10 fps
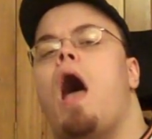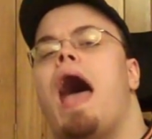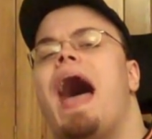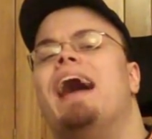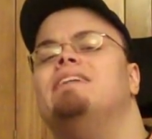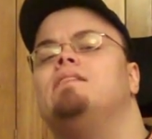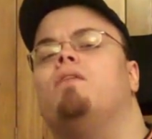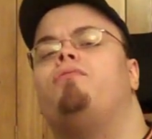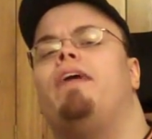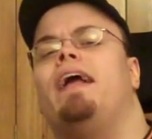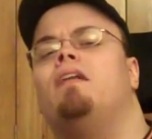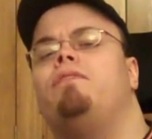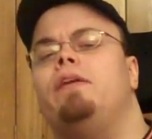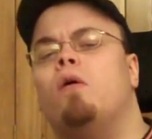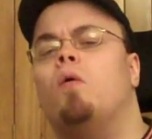as a fan of
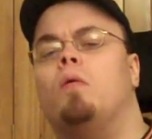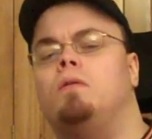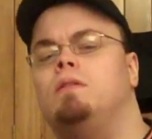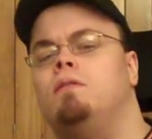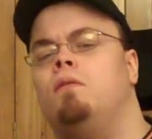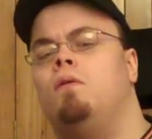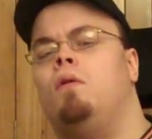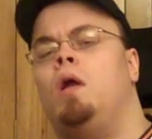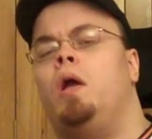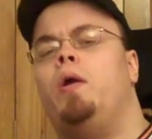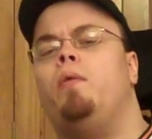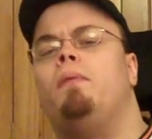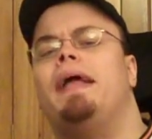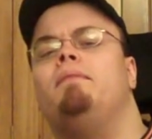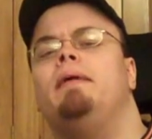yours, who
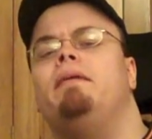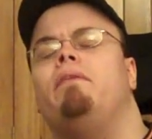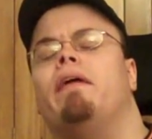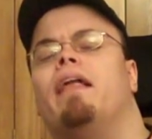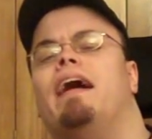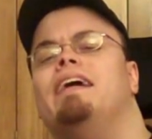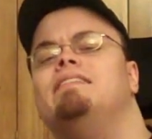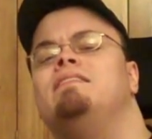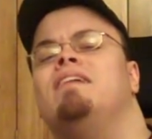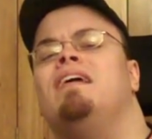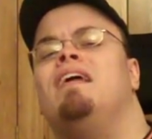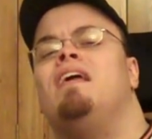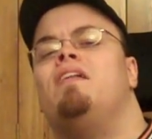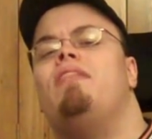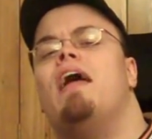made me realize
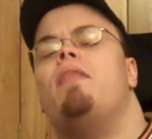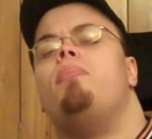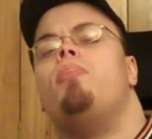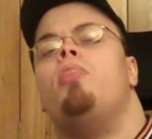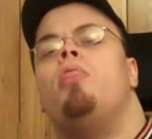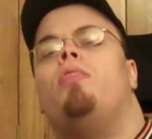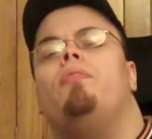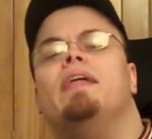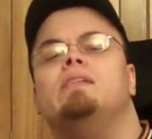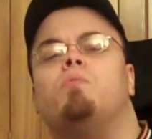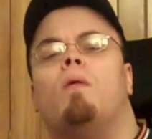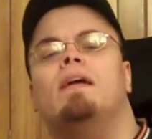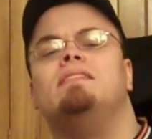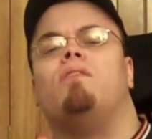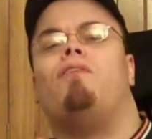that this
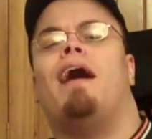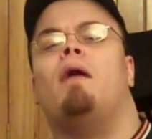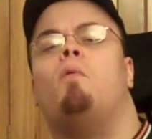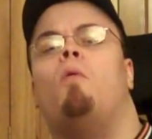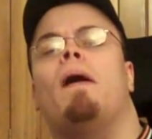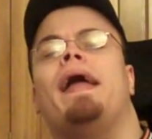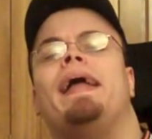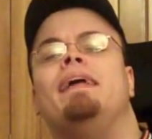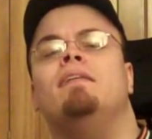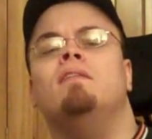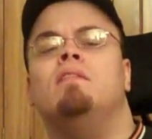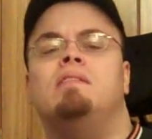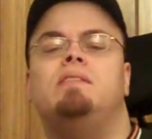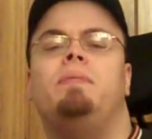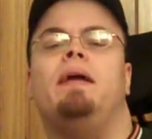was a viable way
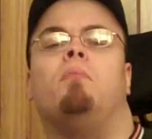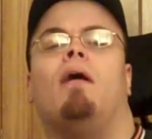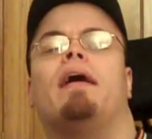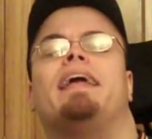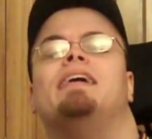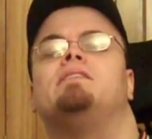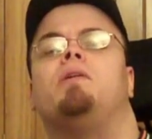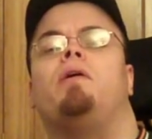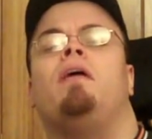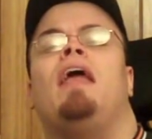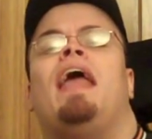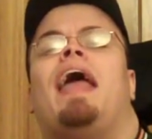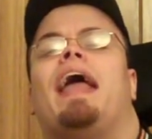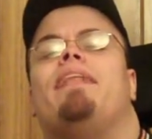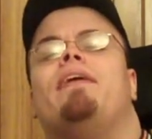to be a broadcaster.
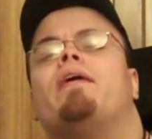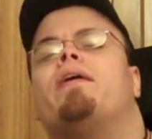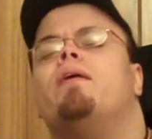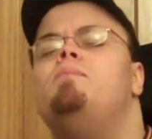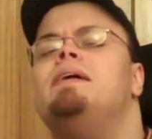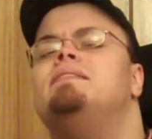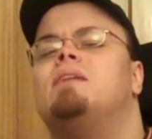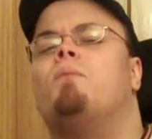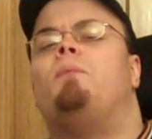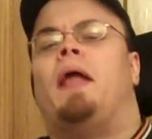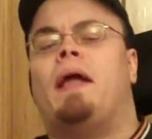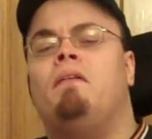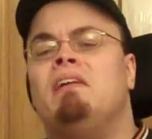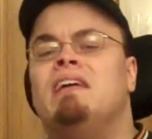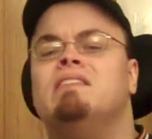And there could be something
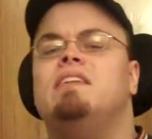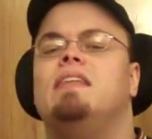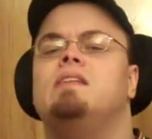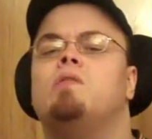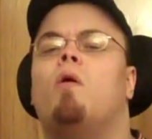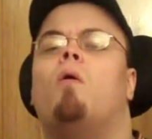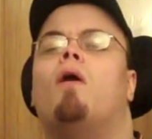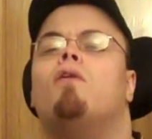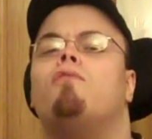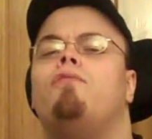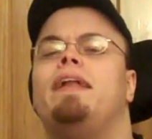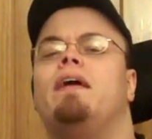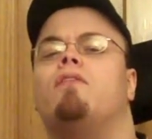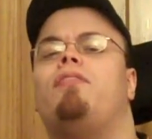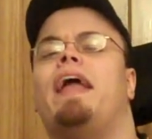to this whole home
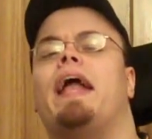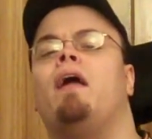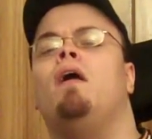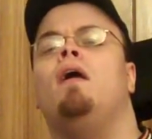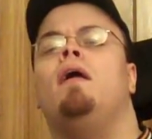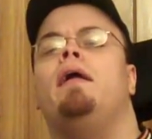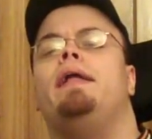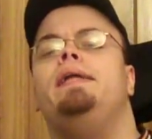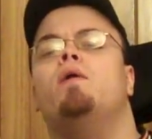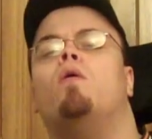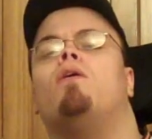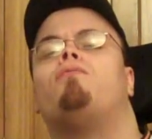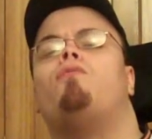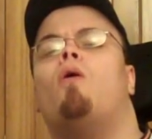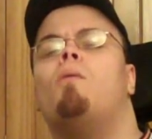video thing. Your
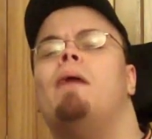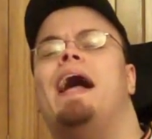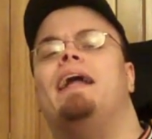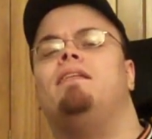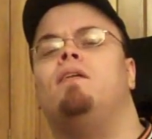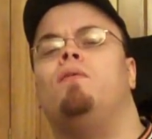format